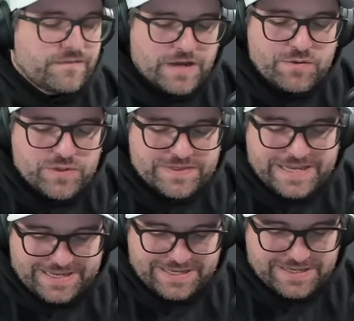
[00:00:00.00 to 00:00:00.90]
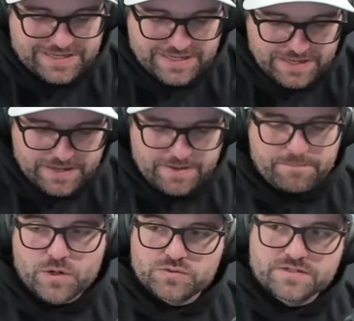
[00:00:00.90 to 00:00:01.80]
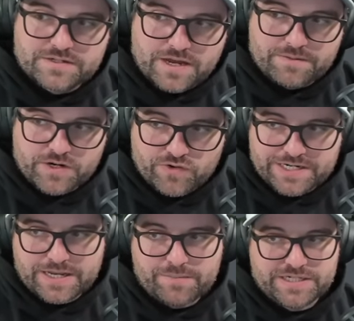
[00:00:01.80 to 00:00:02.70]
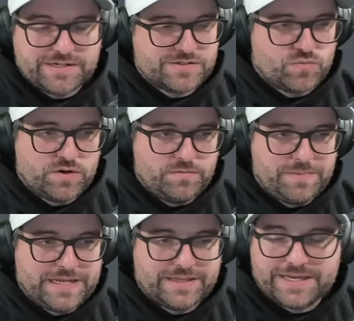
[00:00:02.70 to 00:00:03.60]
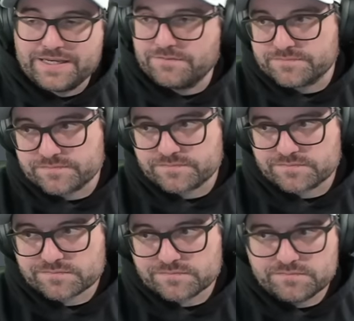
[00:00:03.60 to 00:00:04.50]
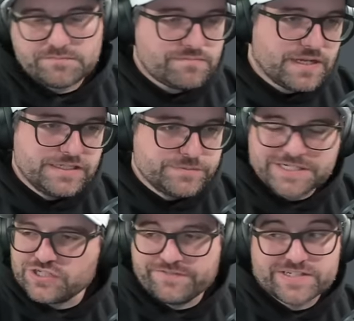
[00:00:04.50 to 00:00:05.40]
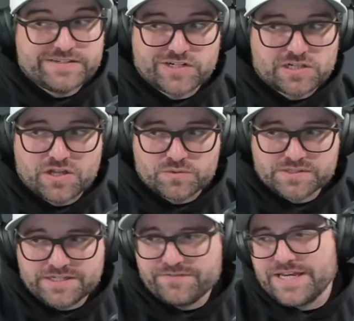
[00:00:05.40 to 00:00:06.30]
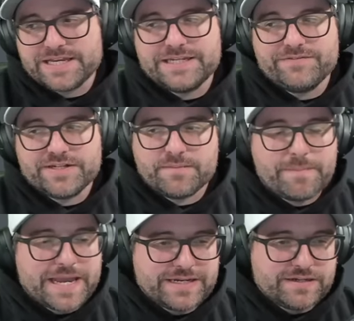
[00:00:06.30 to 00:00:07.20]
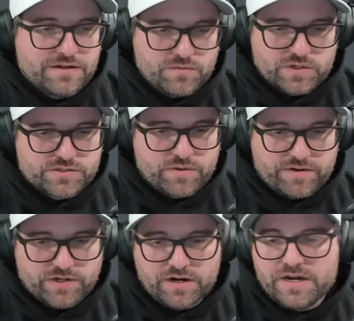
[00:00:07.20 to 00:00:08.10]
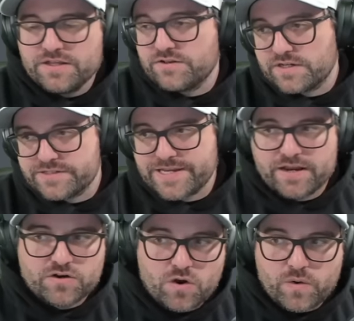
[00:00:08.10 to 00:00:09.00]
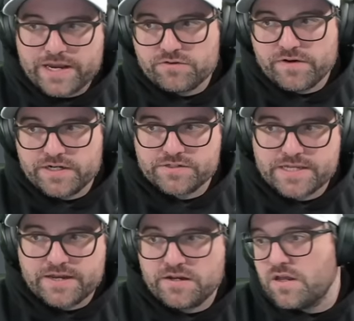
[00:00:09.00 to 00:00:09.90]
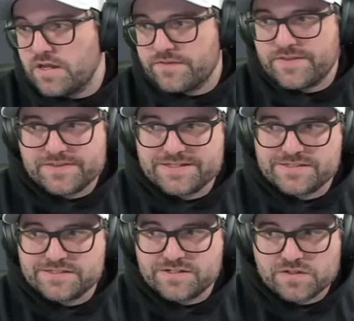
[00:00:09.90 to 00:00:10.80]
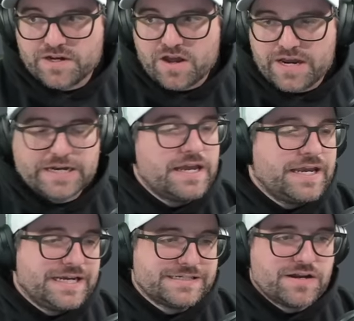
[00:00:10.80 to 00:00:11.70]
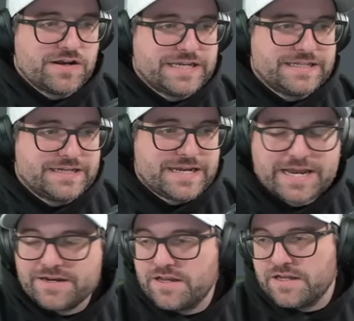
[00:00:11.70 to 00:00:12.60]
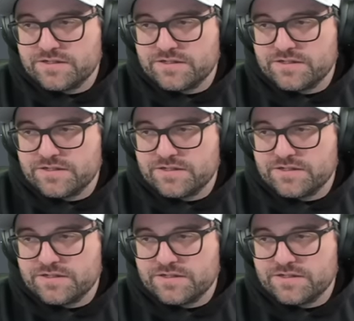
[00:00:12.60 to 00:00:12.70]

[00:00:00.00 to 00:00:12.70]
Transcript: I would think most of the time a grading company doesn't want to admit, like, especially if it's even close. If they can even debate it whatsoever, they're going to say, no, head grader said that this is still a 9. It's not getting the 10.